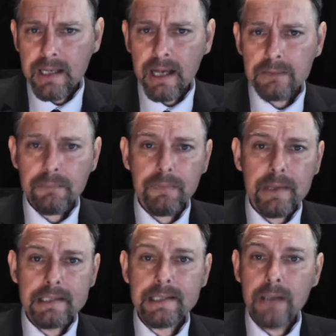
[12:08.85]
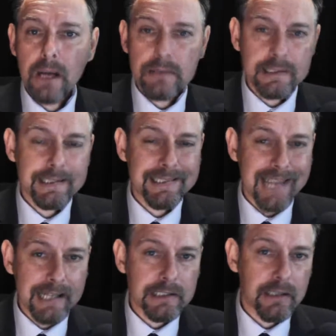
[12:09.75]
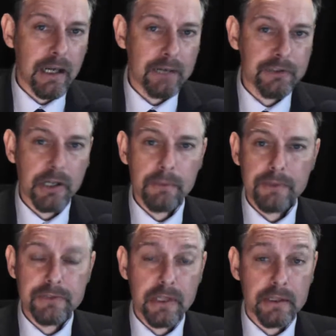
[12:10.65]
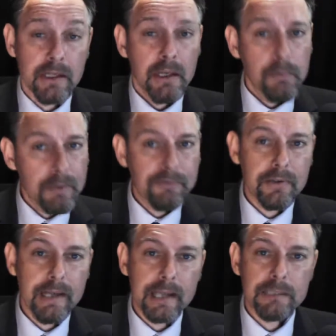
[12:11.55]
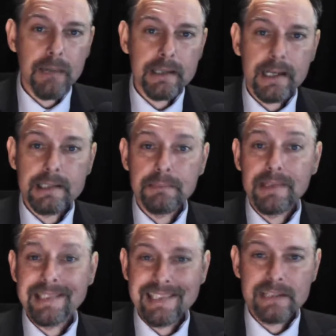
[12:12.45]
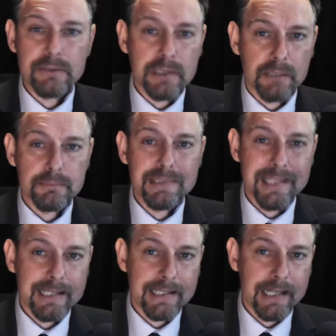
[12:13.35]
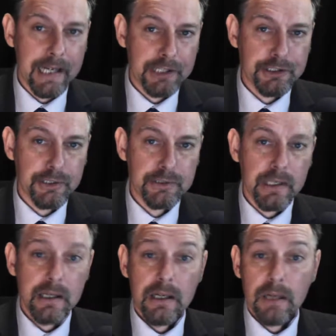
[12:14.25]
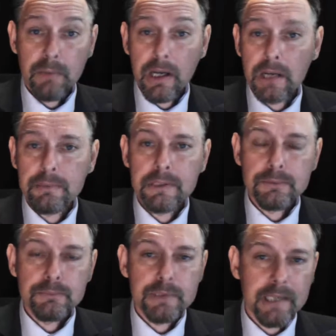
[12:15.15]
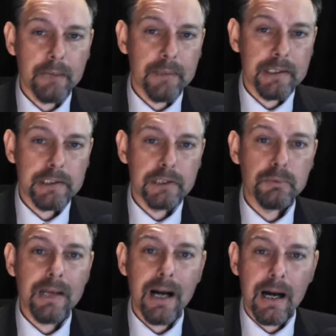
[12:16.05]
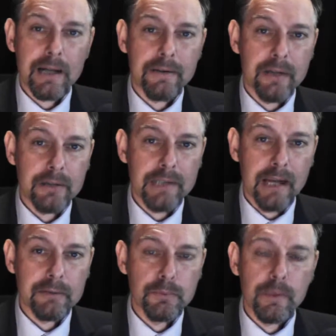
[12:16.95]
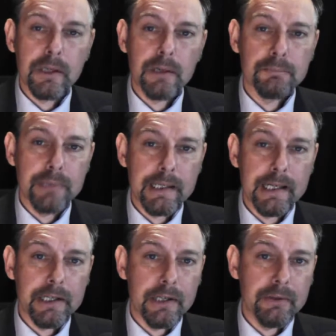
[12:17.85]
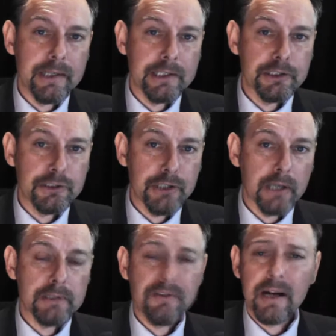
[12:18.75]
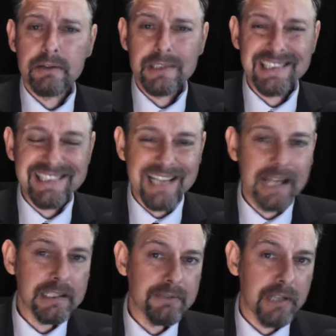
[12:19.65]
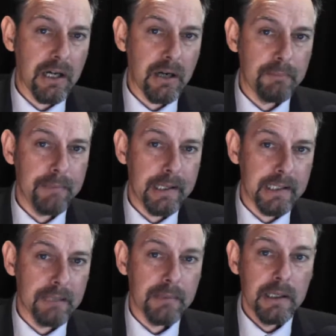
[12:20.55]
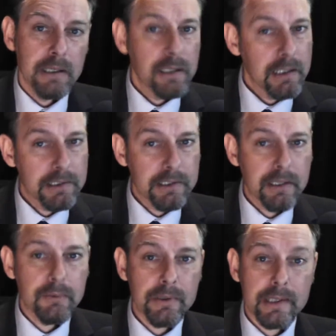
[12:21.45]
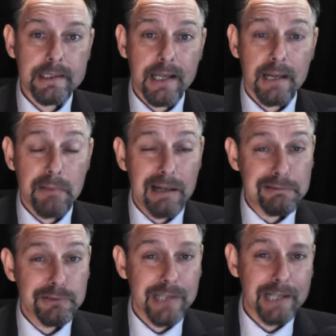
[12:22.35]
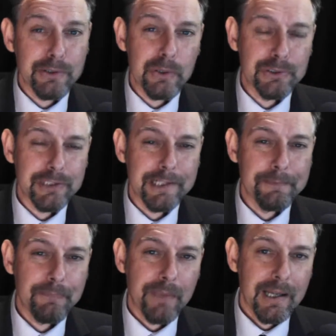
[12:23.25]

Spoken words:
Now, this is only the second live show we've done. We fully expect there to be still some teething issues, and we hope you'll stick with us as we iron those out. We are bringing you these shows via a state-of-the-art medium, and you know what they say about technology.